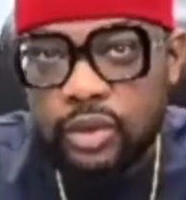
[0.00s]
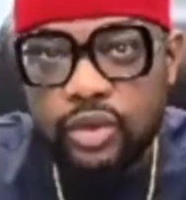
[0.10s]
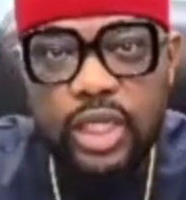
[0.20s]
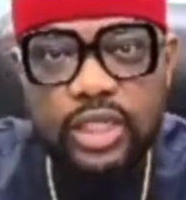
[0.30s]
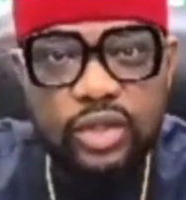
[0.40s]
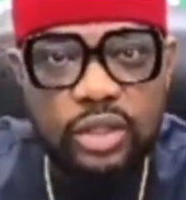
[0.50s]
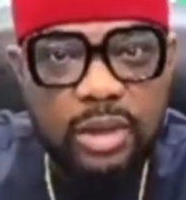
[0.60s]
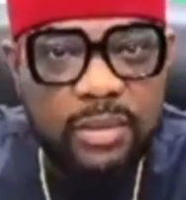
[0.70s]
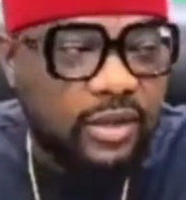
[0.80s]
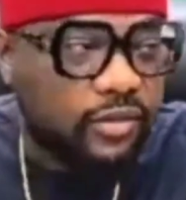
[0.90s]
Today's
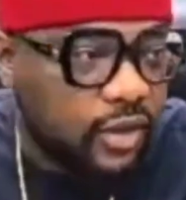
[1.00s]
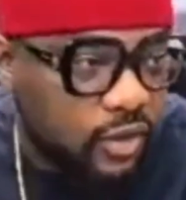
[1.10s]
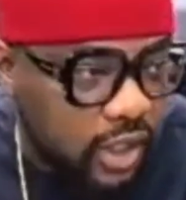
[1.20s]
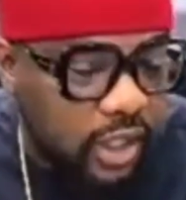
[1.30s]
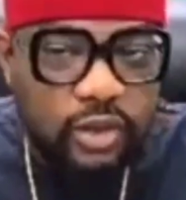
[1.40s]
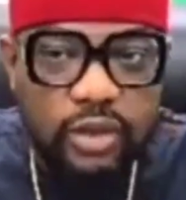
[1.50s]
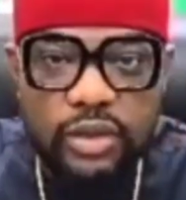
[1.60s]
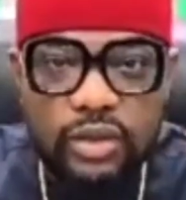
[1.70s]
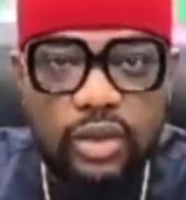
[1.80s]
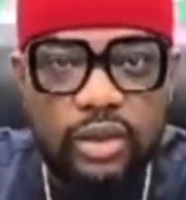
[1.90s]
judgment by the Federal High
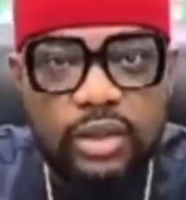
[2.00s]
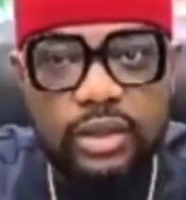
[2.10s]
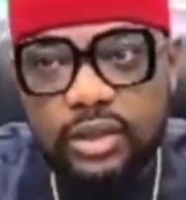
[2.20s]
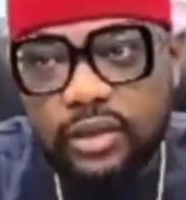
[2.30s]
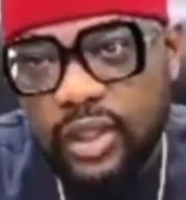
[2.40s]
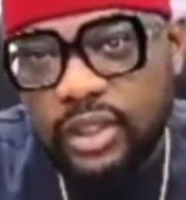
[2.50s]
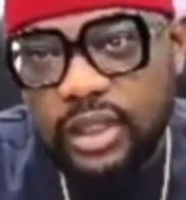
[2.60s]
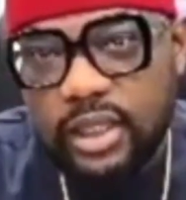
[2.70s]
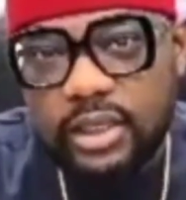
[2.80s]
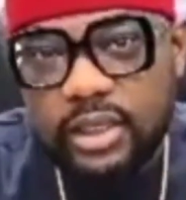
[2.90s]
Court on Rivers
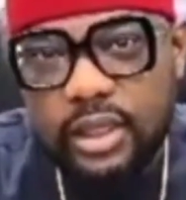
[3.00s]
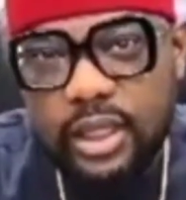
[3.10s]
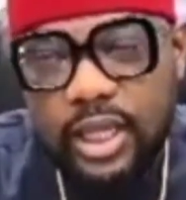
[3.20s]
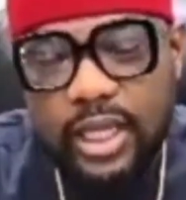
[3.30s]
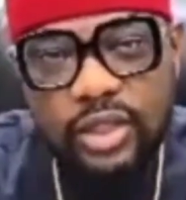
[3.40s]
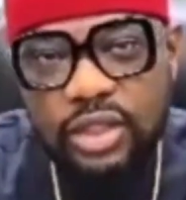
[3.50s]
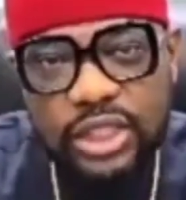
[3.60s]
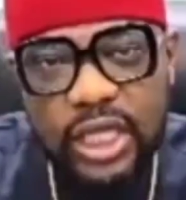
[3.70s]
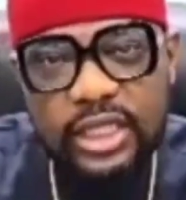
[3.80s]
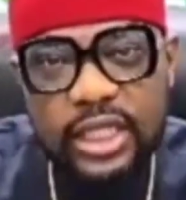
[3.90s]
State has not
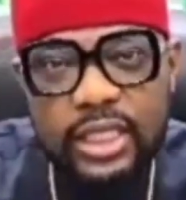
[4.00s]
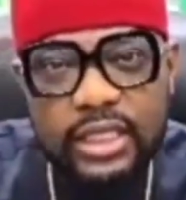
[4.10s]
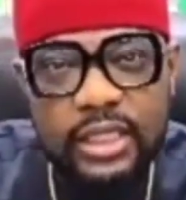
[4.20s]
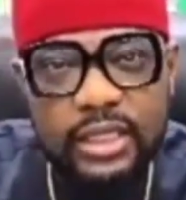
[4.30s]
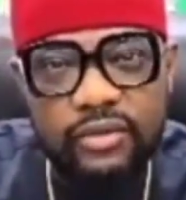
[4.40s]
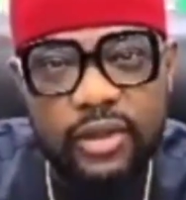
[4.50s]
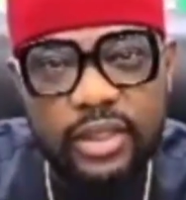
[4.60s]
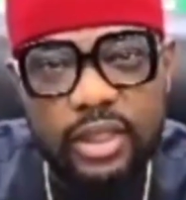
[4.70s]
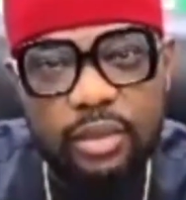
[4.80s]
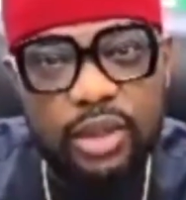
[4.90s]
changed anything in Rivers
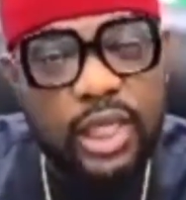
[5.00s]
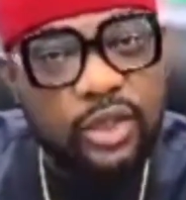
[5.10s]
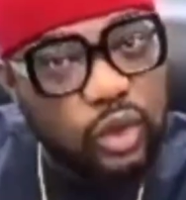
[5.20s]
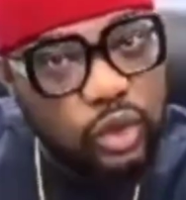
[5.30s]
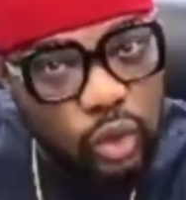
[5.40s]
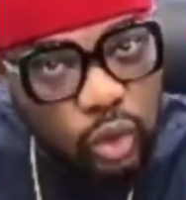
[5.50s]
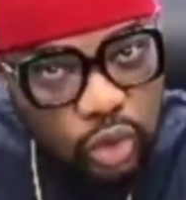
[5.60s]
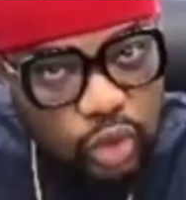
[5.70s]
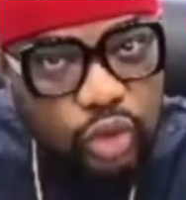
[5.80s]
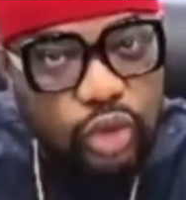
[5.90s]
State, but has also
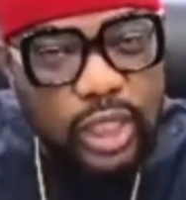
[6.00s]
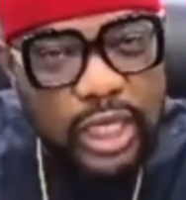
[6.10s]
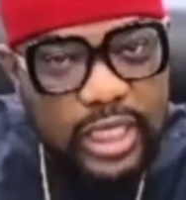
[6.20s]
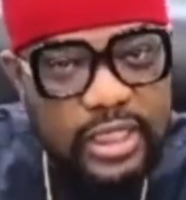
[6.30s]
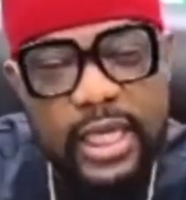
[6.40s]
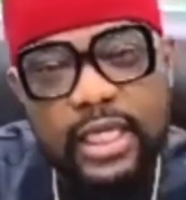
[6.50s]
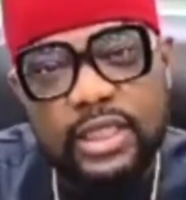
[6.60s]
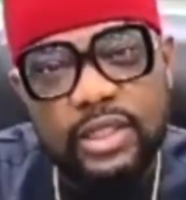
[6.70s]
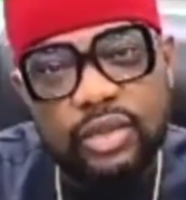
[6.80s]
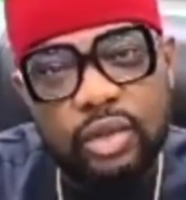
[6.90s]
gone to show that Nigeria
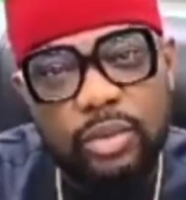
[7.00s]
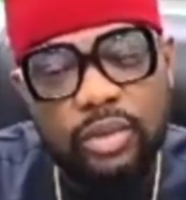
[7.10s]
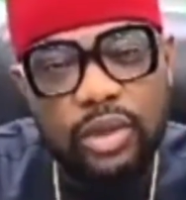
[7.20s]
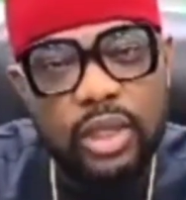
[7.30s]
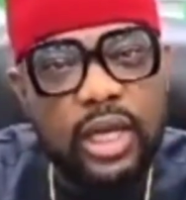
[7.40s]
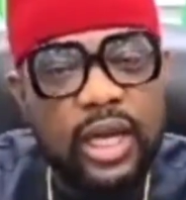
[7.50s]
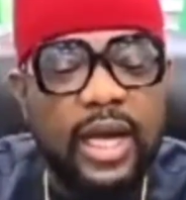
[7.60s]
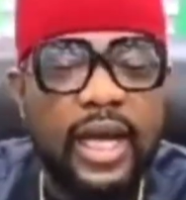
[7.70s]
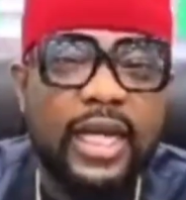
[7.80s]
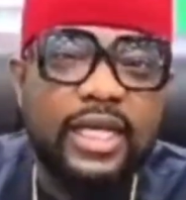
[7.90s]
is in trouble.
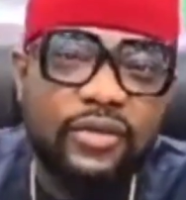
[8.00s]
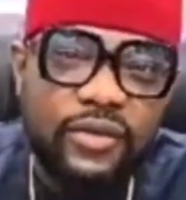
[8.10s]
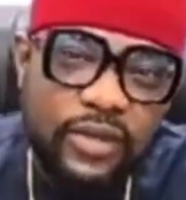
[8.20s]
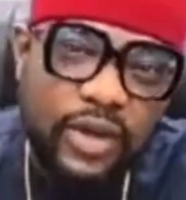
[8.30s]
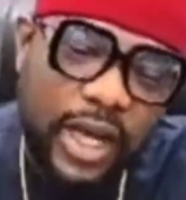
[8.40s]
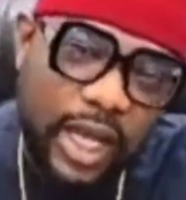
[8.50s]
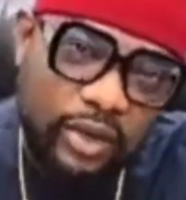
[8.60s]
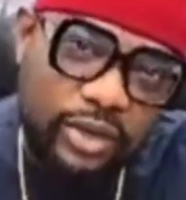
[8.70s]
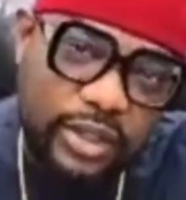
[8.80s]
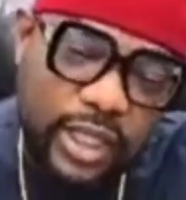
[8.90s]
How can the Federal High
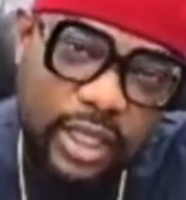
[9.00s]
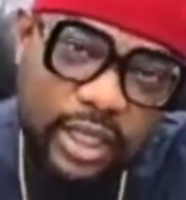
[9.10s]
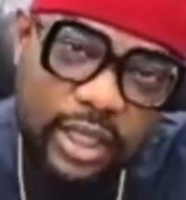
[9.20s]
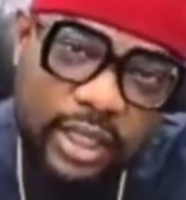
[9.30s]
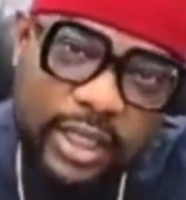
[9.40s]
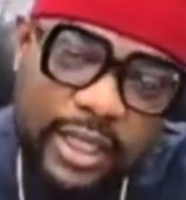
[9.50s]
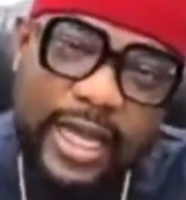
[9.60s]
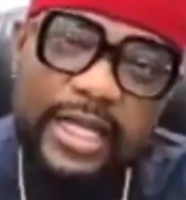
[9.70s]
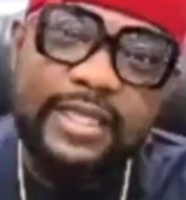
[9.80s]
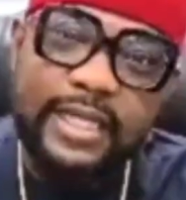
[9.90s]
Court say
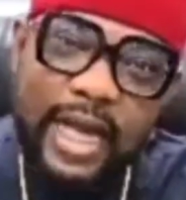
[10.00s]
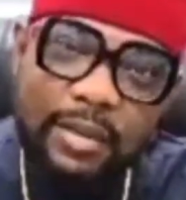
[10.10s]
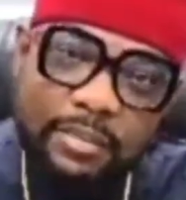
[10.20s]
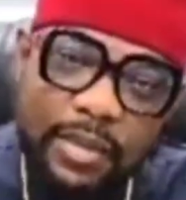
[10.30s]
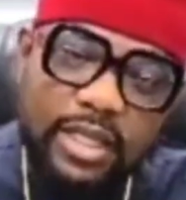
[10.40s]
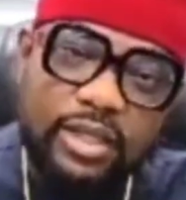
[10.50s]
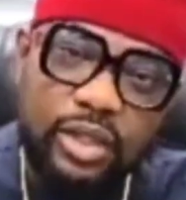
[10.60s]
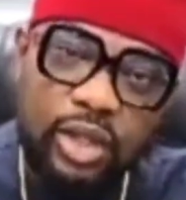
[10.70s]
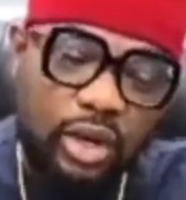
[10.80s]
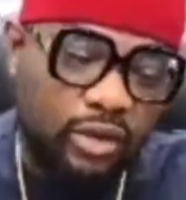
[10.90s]
that the decampment
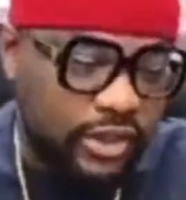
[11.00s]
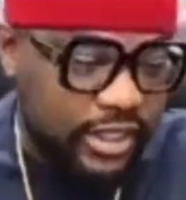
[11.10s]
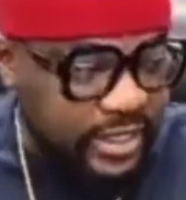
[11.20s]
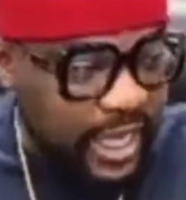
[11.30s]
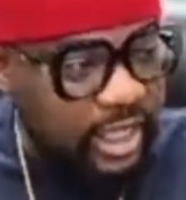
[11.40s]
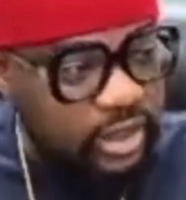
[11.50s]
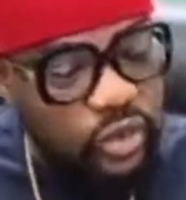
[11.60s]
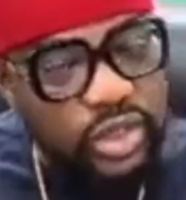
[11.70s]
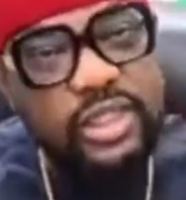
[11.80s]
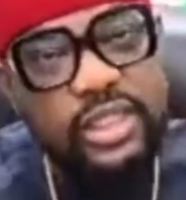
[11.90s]
of the sacked
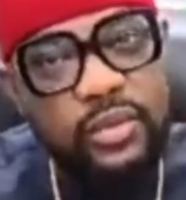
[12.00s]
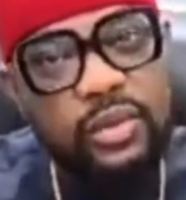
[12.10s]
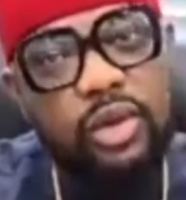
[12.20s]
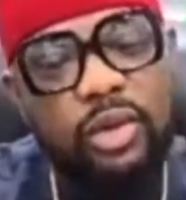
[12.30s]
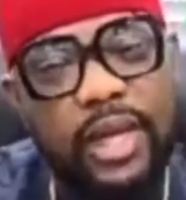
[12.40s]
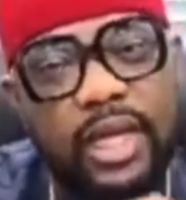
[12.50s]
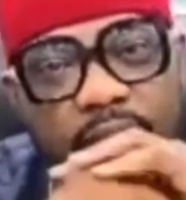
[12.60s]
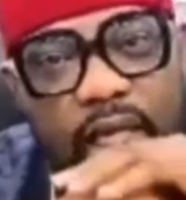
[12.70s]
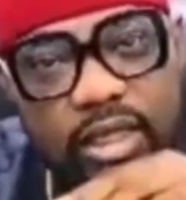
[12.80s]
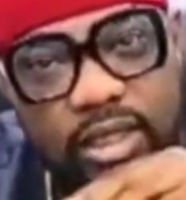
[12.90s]
27
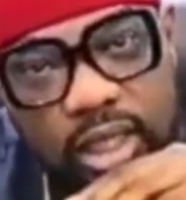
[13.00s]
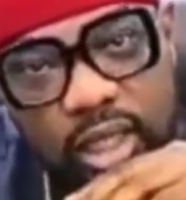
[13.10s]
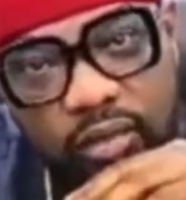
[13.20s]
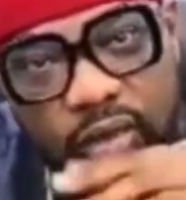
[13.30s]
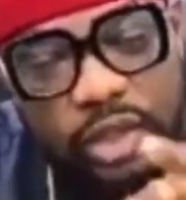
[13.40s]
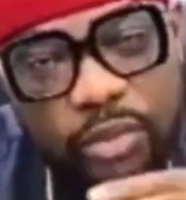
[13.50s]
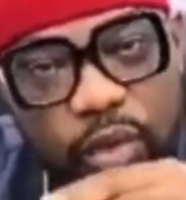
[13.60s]
lawmakers from the